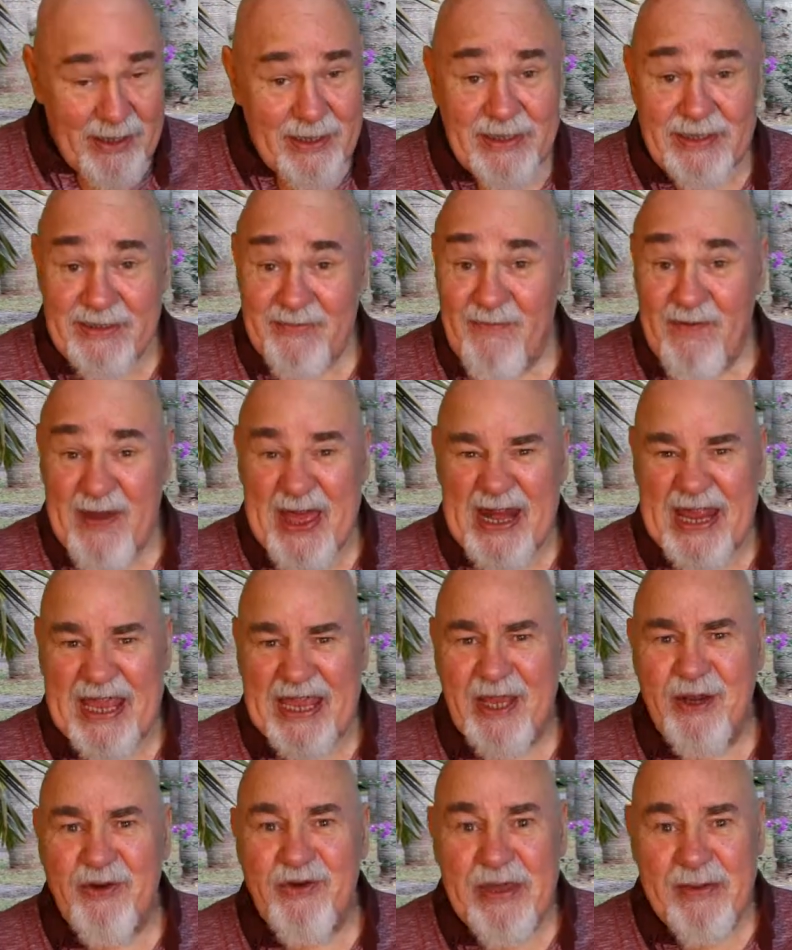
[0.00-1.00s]
It's very
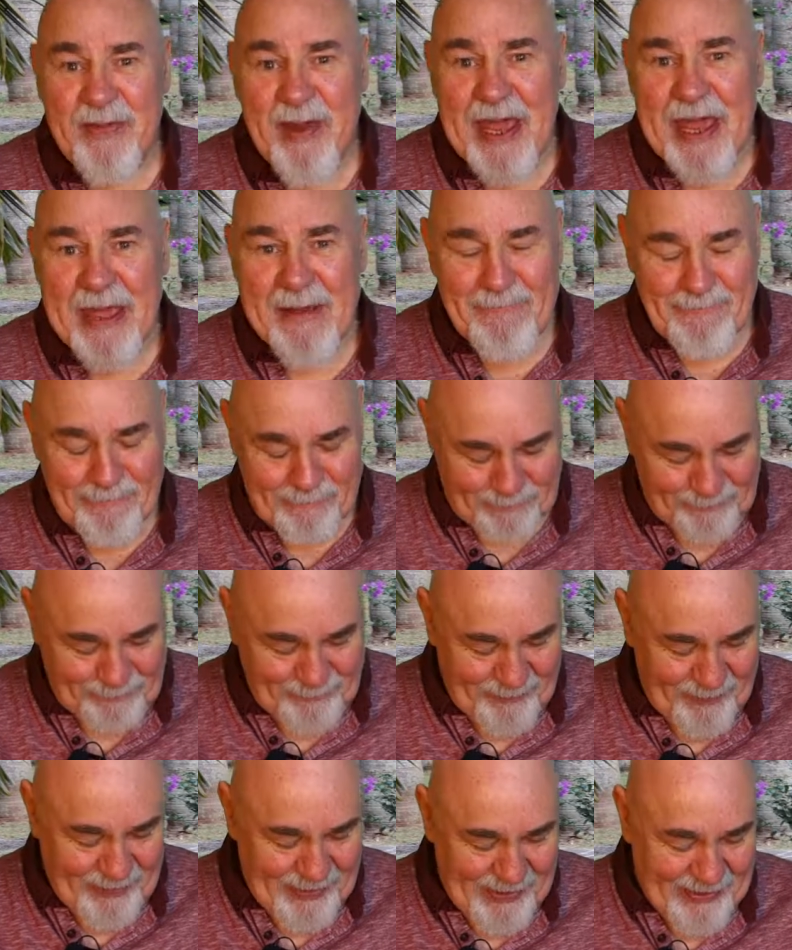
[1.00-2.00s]
creamy.
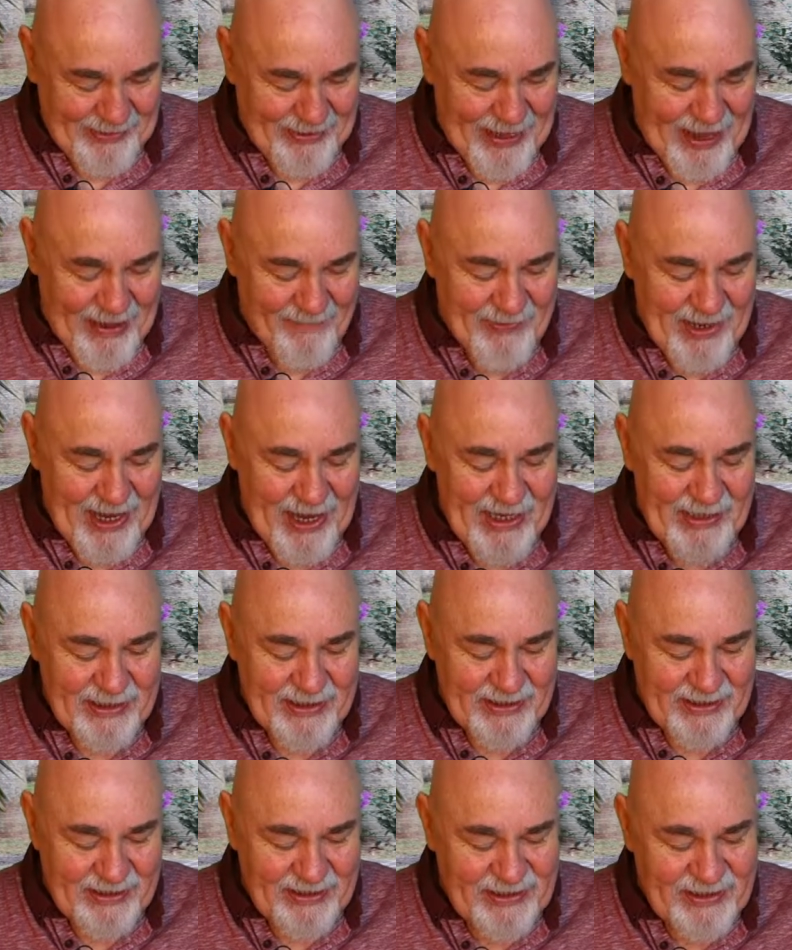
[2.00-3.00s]
I've
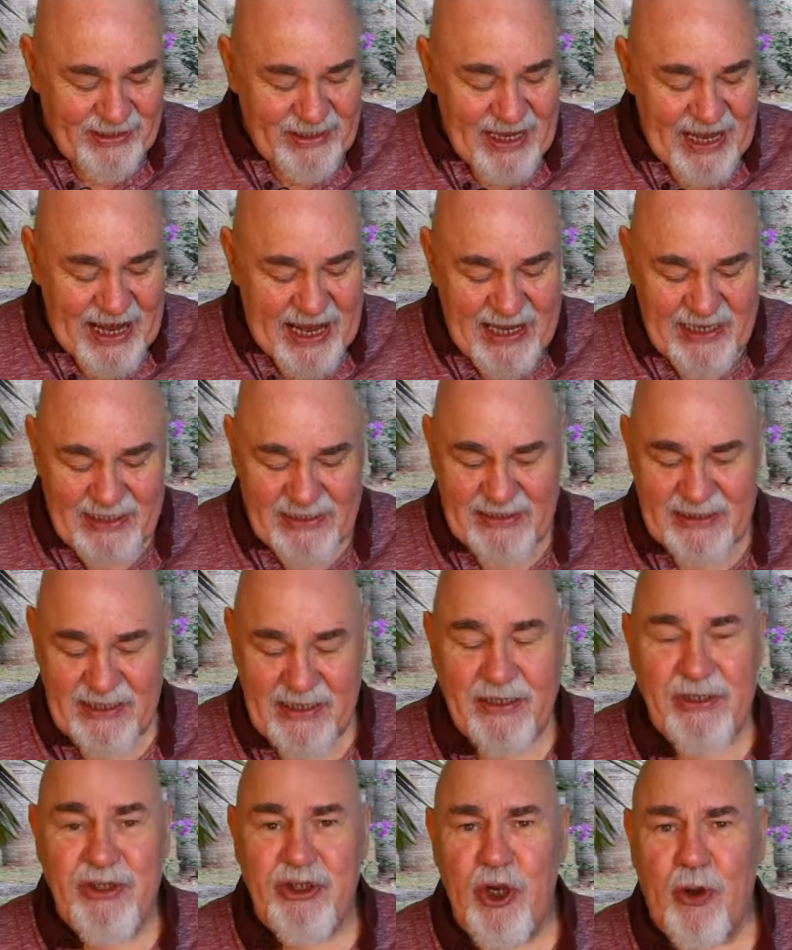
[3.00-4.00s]
added
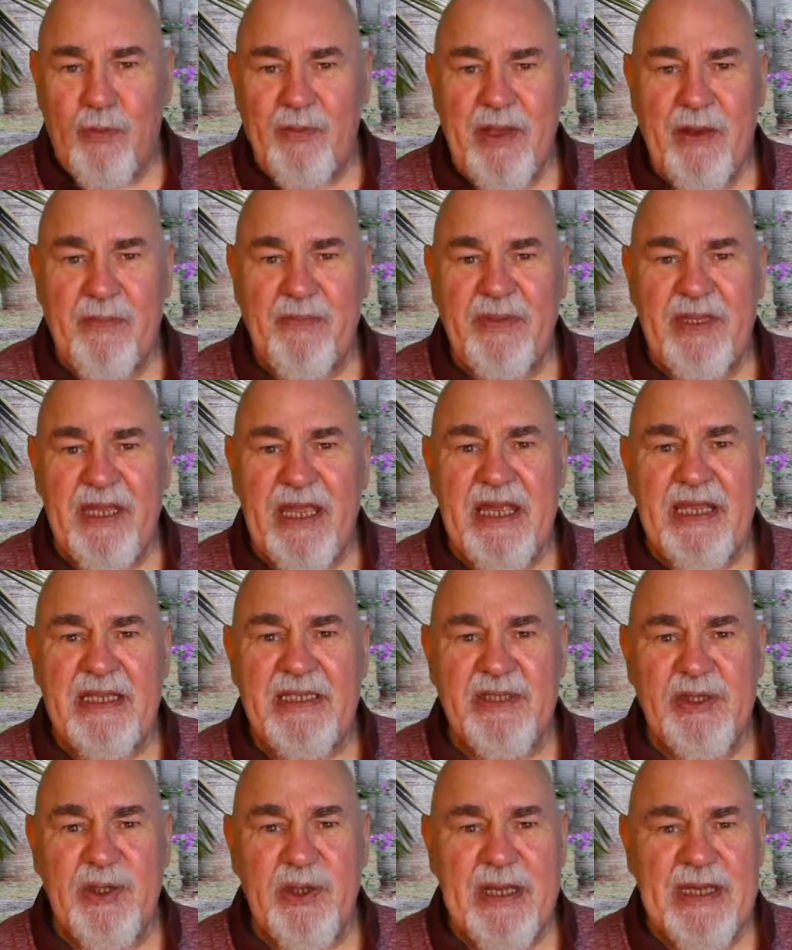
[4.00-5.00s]
dates, chopped up
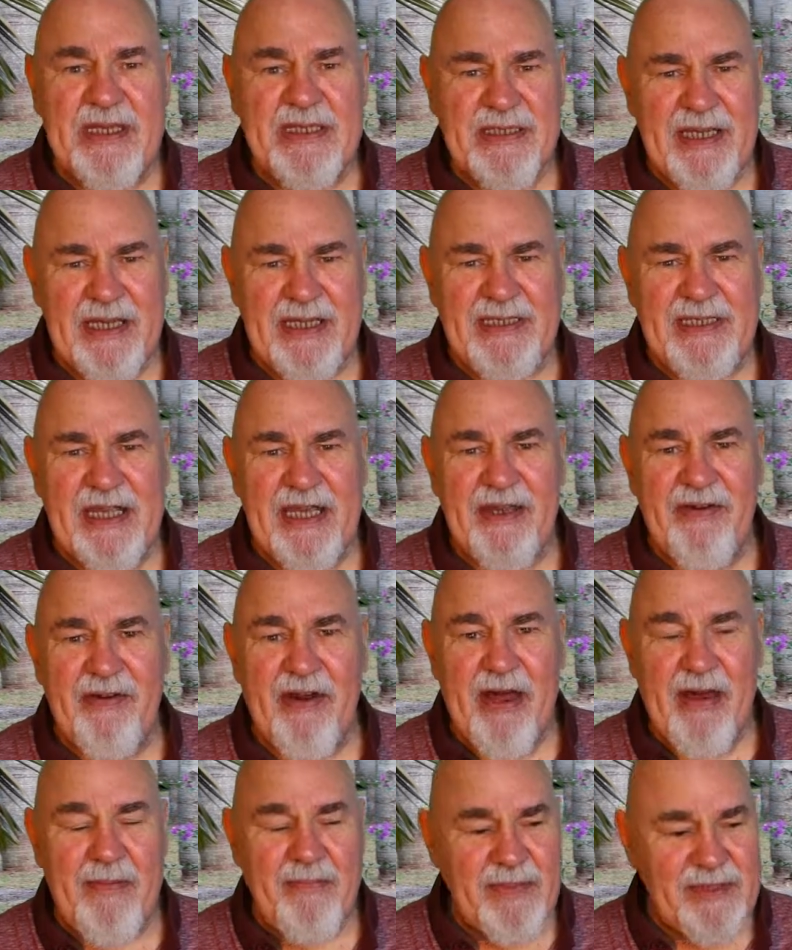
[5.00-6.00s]
dates to it, 60
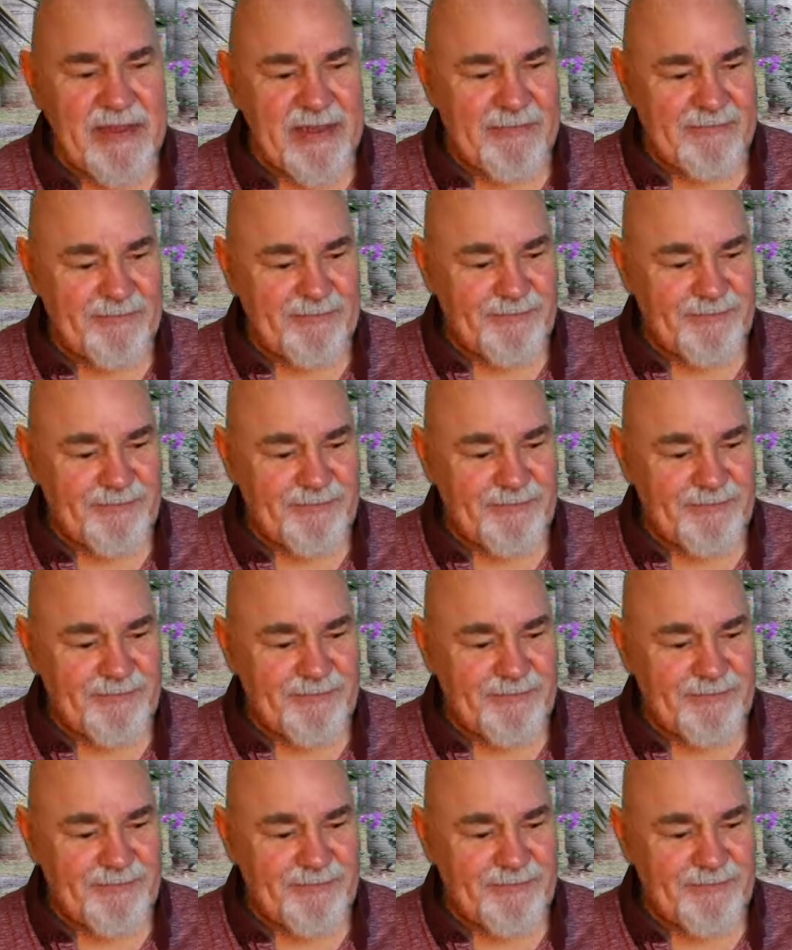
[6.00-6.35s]
grams.